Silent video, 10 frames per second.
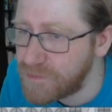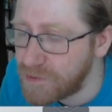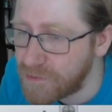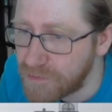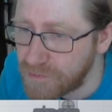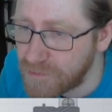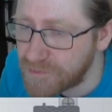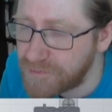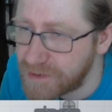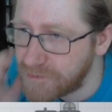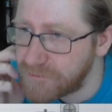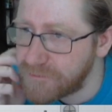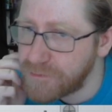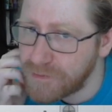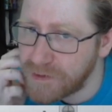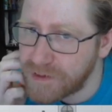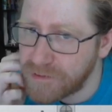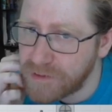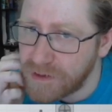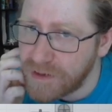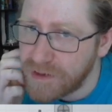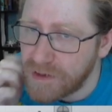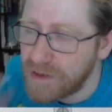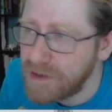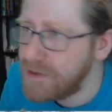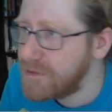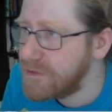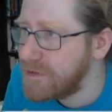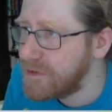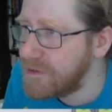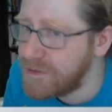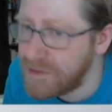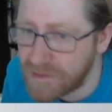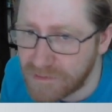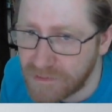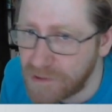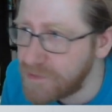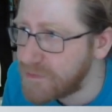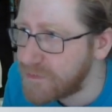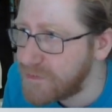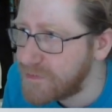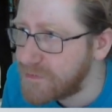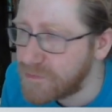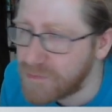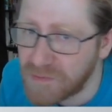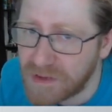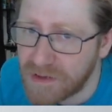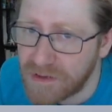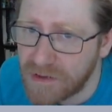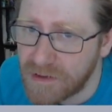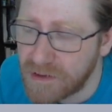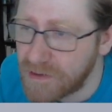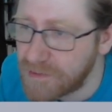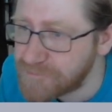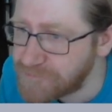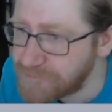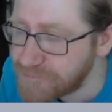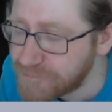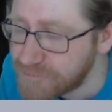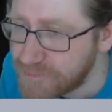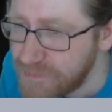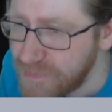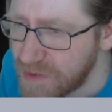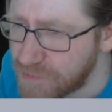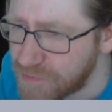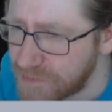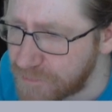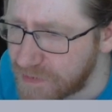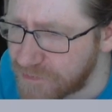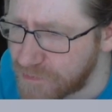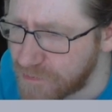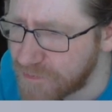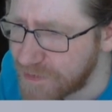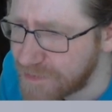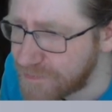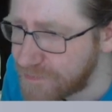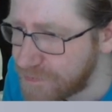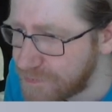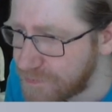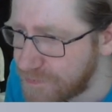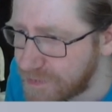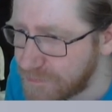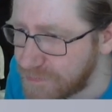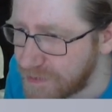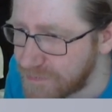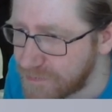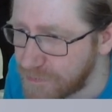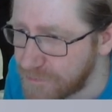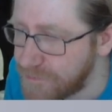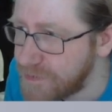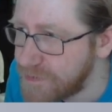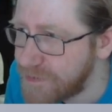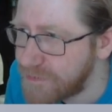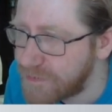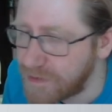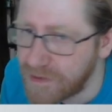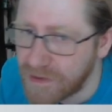We are already full here, and yeah, now we just need to be making red and white circles into the base of that thing.